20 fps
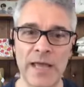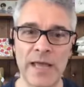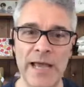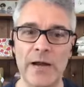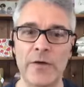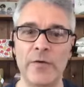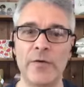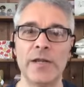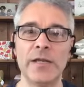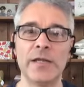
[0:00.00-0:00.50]

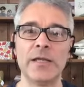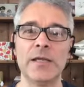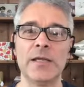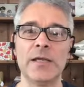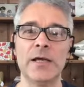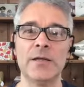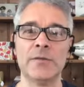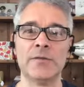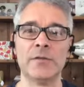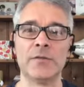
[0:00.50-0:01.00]
carry
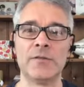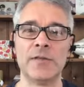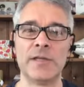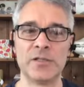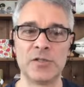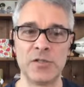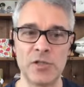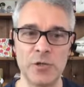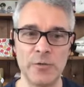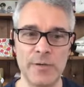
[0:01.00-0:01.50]
mm. and the mm.
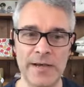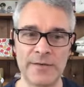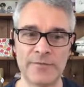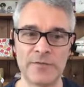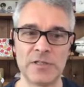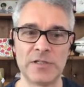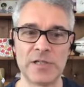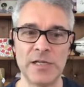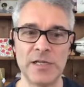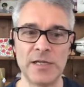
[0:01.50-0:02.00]
things that you have
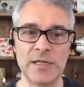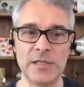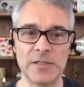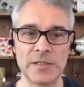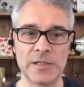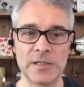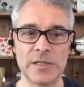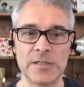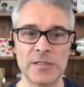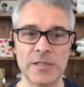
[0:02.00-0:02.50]
to take into
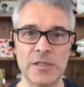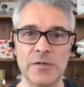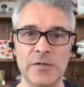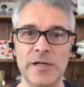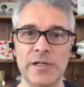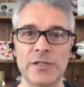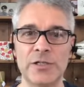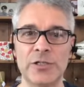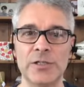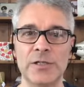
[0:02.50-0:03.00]

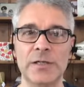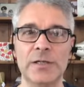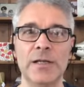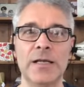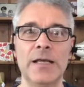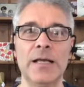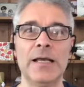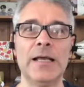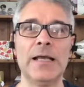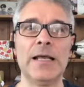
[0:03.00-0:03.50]
consideration.
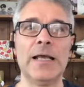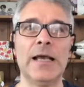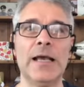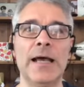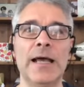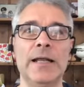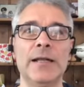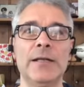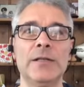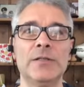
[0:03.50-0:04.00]
Mm.
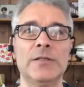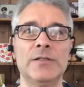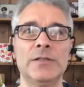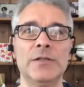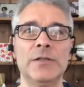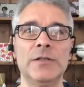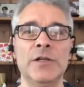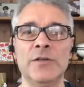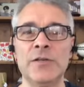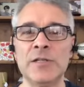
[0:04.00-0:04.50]
And,
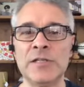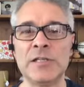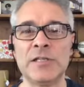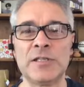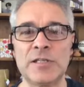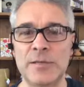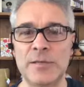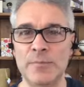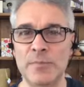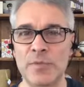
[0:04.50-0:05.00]
you know, this is
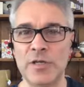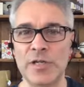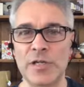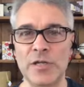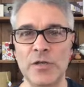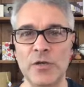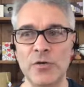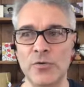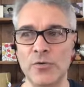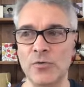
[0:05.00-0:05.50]

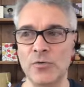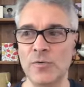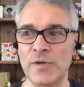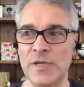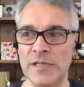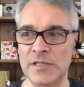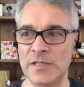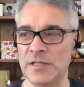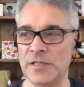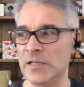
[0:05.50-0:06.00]
somebody who
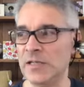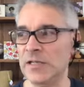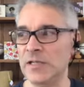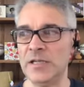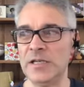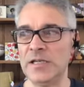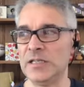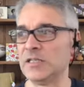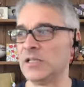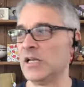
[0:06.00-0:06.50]
is in
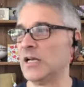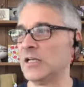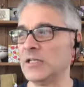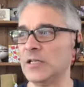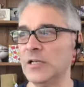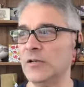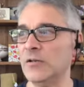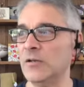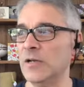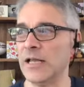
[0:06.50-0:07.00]
his, I
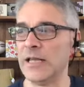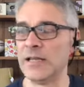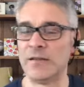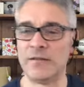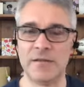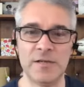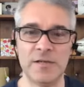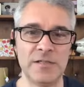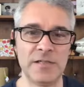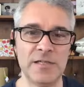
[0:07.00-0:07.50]
don't know, late
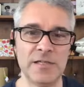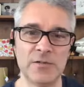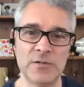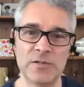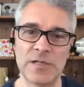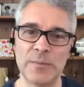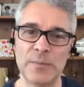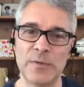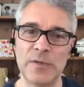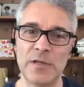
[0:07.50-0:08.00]
30s or
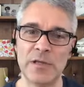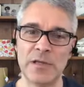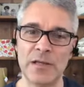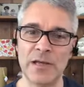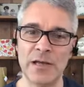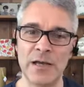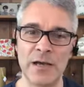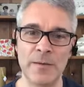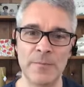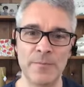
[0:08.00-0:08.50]
something.
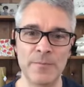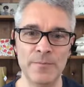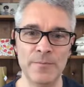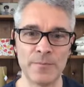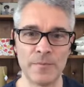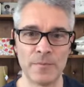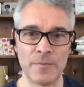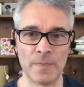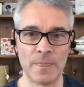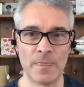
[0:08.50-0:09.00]
Um,
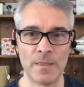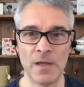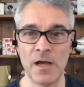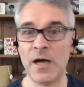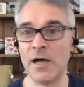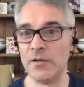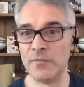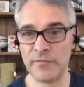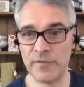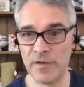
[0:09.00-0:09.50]

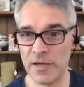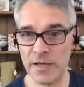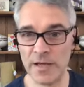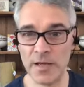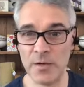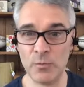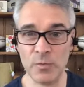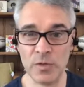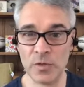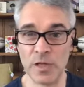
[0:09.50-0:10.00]
high flyer
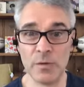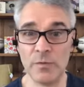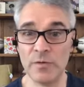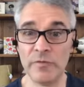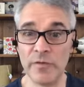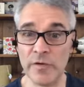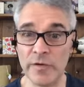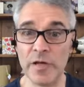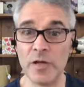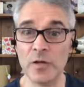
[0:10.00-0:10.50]
will go a
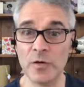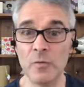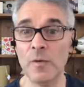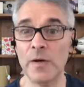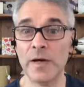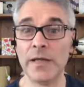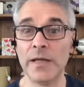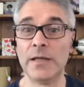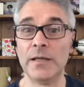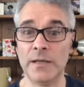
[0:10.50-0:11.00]
very long
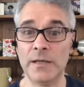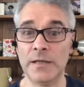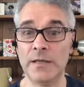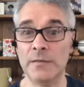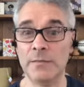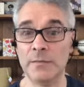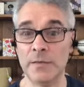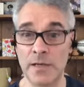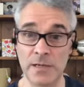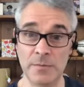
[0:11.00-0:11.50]
way in
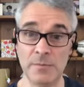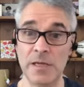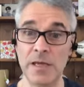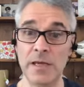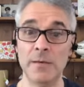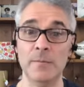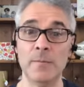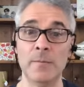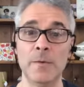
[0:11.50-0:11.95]
IBM.